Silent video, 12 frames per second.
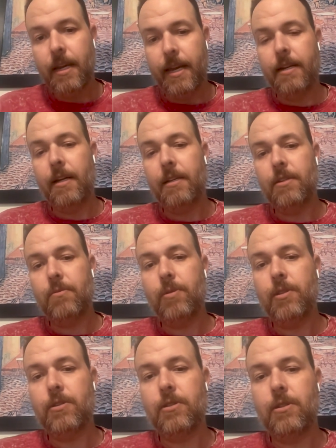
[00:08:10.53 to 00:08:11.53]
in us,
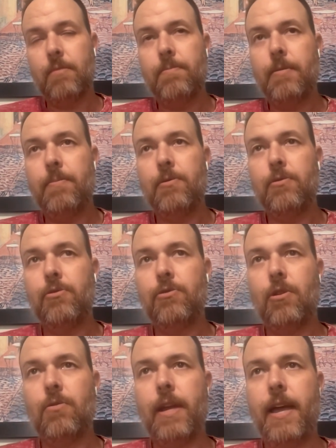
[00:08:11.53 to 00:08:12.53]
but some people
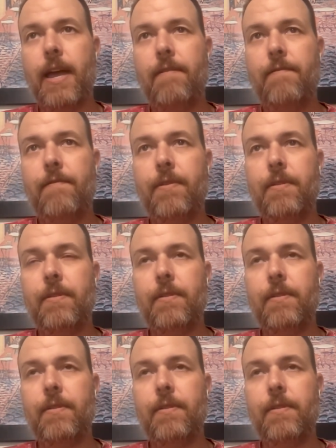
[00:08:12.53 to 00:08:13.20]
don't have